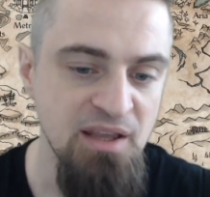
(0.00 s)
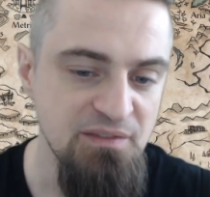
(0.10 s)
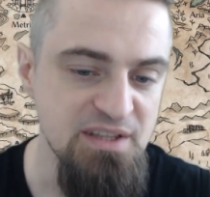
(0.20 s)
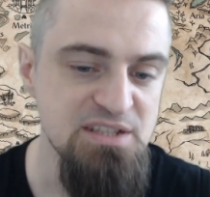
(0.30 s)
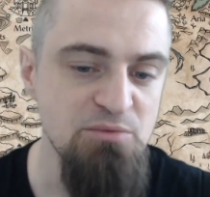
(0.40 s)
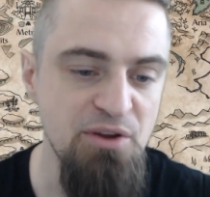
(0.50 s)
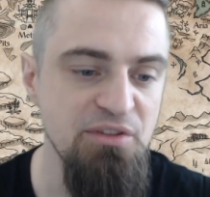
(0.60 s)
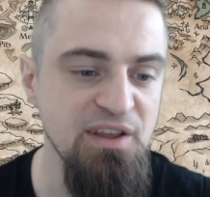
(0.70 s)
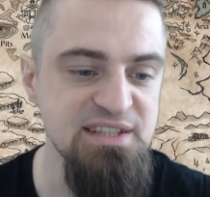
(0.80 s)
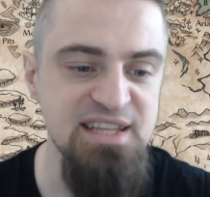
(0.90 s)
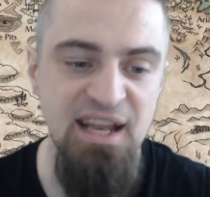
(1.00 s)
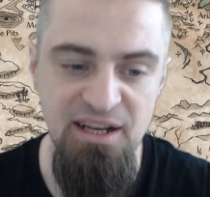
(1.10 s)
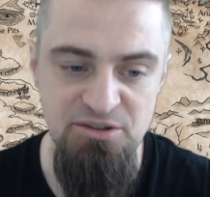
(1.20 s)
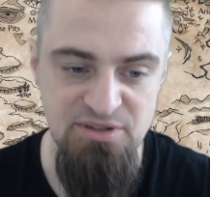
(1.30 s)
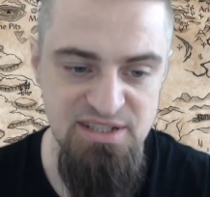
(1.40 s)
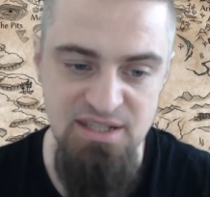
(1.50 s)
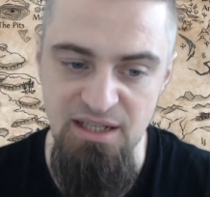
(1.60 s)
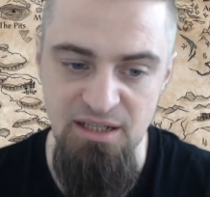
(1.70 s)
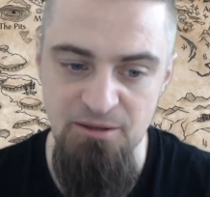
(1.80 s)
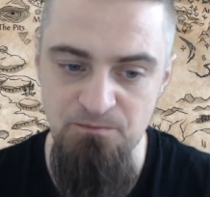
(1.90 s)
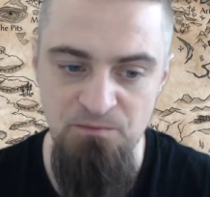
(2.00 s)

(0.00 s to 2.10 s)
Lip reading: This is where things get interesting.